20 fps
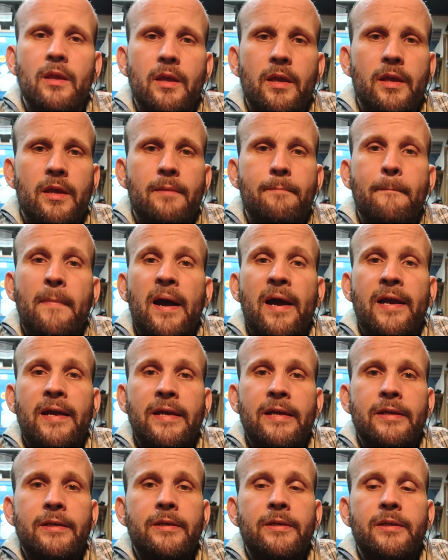in
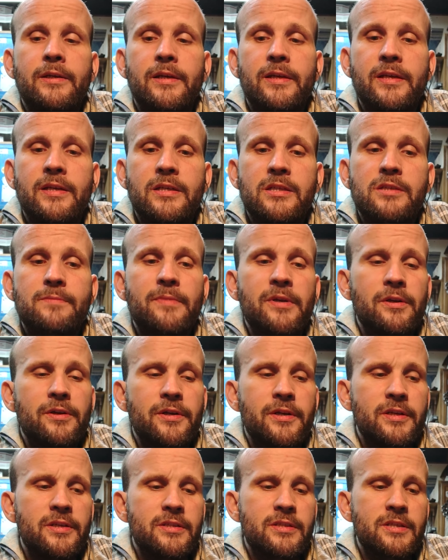my
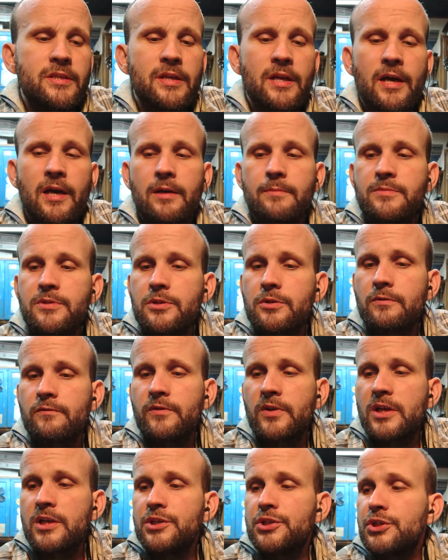experience and
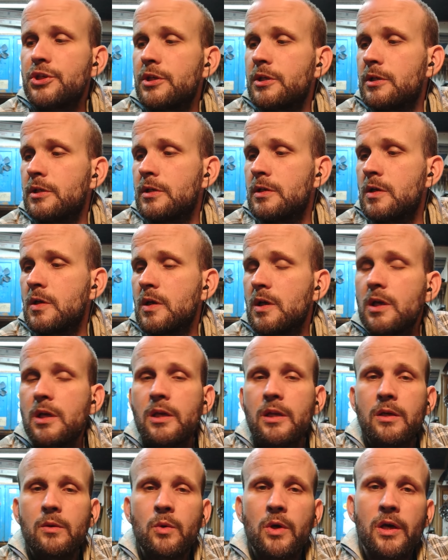observation
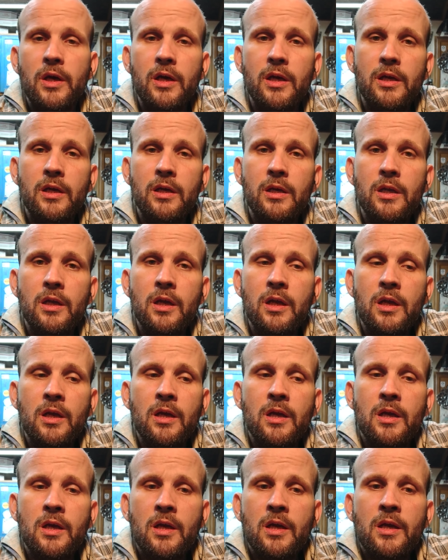anyway,
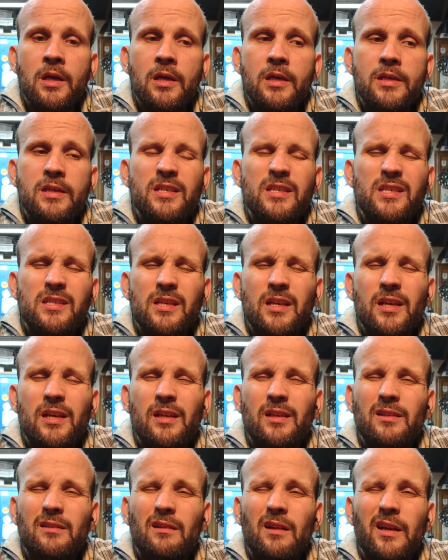is
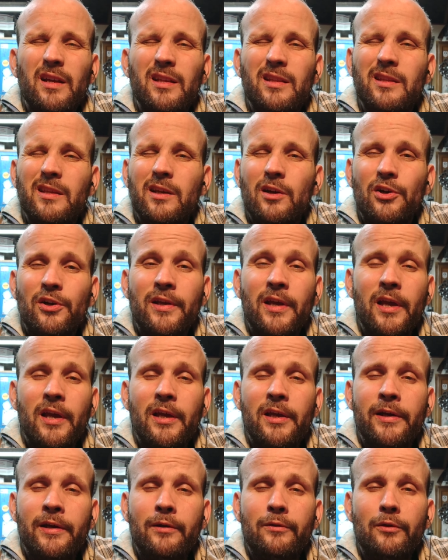that like the
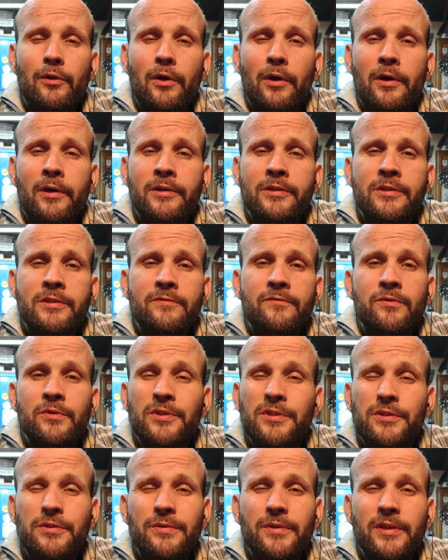archaic laws of
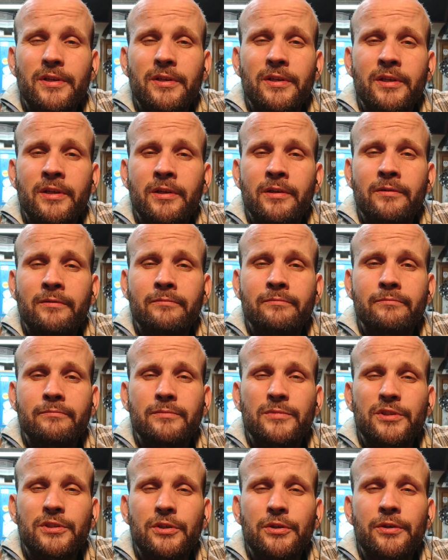restricting
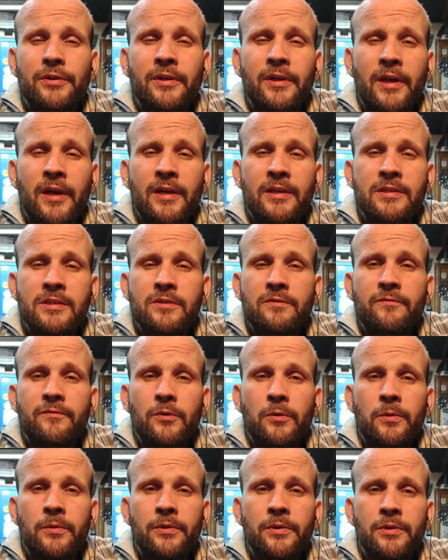certain kinds of
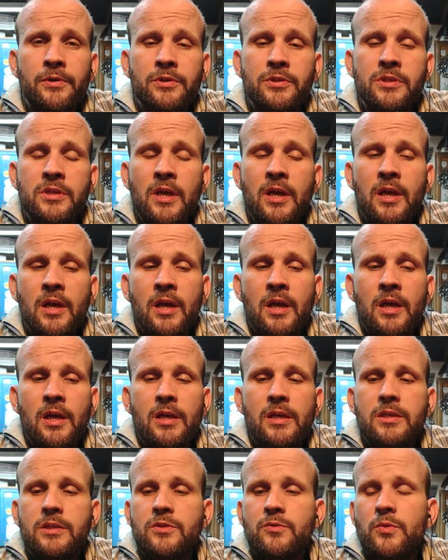folders
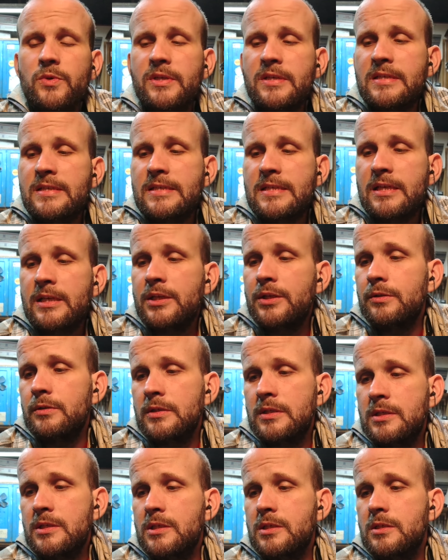is
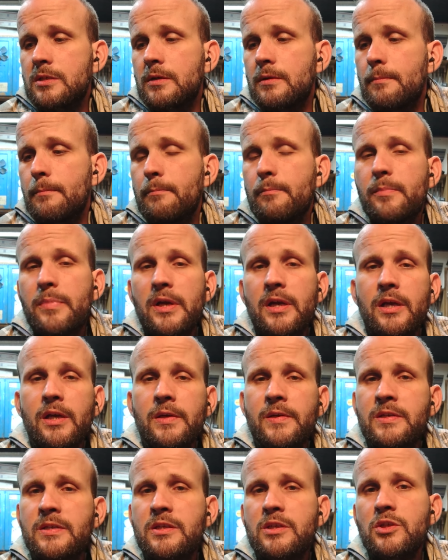ridiculous,
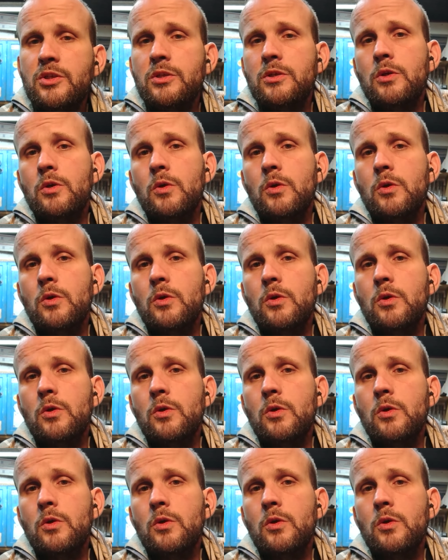because